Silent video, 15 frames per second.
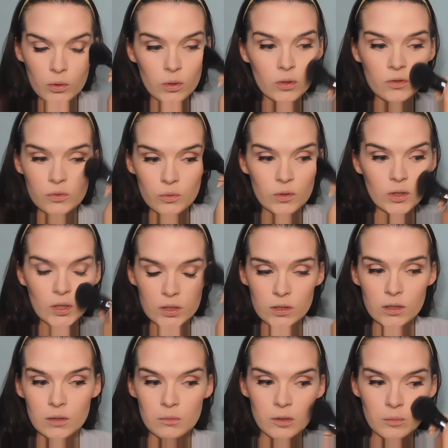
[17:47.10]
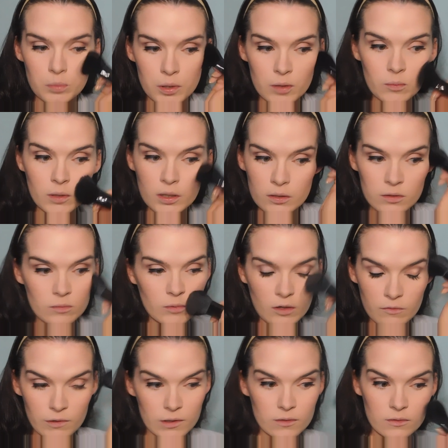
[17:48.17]
this one. Has a lot more pigment, so my
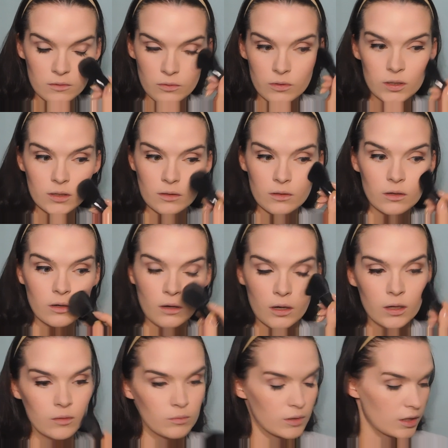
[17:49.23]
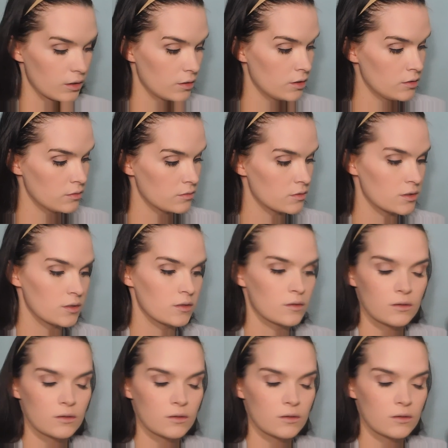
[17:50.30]
face is going to look unbalanced.